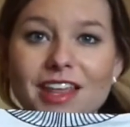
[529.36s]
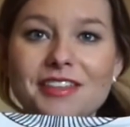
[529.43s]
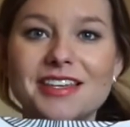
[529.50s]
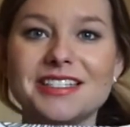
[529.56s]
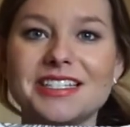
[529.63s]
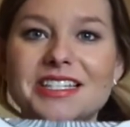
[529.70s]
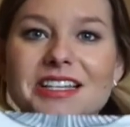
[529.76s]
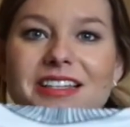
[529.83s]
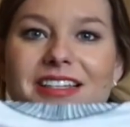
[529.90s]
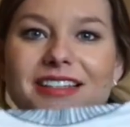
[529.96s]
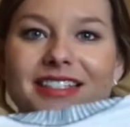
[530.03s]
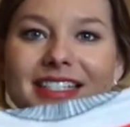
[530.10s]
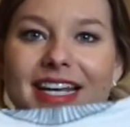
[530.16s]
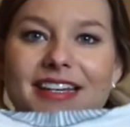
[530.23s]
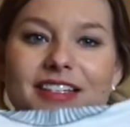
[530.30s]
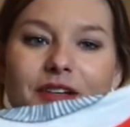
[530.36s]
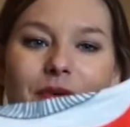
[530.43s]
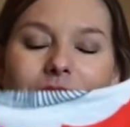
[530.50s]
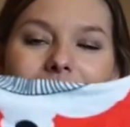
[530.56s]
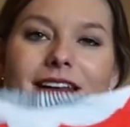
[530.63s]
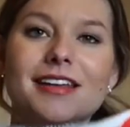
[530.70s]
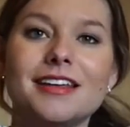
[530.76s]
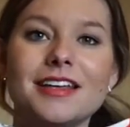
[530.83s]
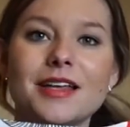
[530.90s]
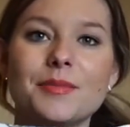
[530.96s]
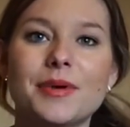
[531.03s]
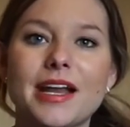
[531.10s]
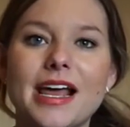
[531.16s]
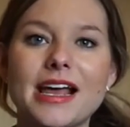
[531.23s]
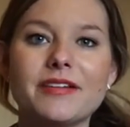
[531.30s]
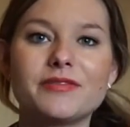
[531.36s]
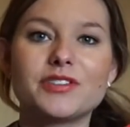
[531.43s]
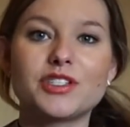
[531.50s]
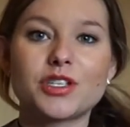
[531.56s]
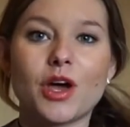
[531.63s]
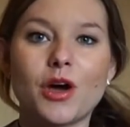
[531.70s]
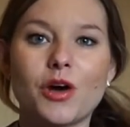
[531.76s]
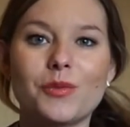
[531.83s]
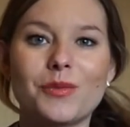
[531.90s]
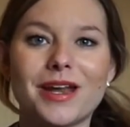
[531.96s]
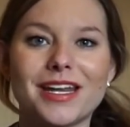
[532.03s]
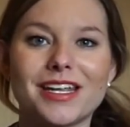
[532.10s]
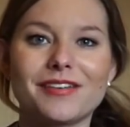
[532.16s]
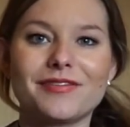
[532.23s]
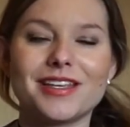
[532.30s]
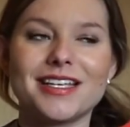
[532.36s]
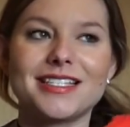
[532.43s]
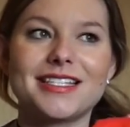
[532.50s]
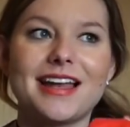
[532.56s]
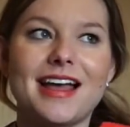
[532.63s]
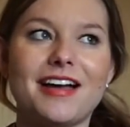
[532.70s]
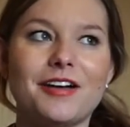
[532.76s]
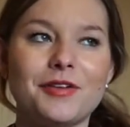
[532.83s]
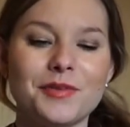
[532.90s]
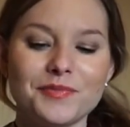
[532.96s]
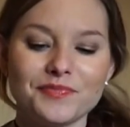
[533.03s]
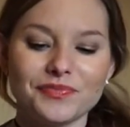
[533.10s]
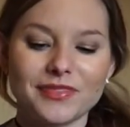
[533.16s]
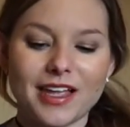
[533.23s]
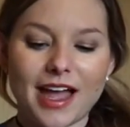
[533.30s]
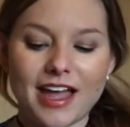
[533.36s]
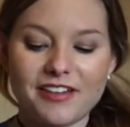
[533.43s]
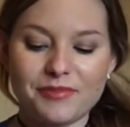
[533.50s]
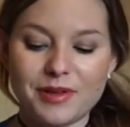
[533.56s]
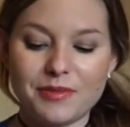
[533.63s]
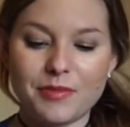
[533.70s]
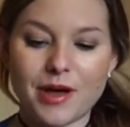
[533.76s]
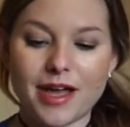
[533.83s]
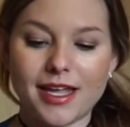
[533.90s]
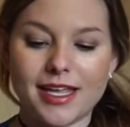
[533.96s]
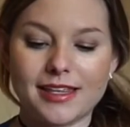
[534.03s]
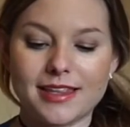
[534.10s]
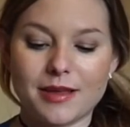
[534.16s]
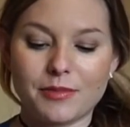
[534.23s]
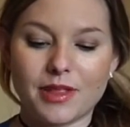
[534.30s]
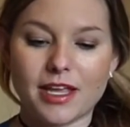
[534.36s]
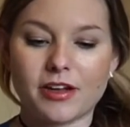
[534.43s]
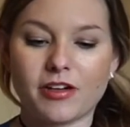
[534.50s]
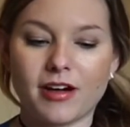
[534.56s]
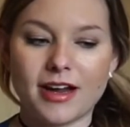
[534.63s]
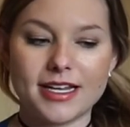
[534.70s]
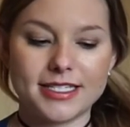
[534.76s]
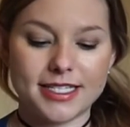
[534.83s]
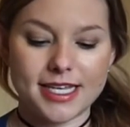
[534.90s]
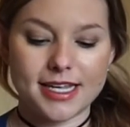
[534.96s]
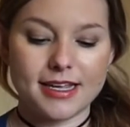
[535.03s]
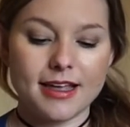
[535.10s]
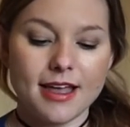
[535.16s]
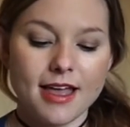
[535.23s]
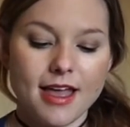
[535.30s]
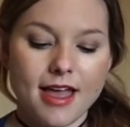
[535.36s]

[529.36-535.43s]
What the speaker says: This is a little Santa one, but I have so many of these now. I've been buying them like crazy.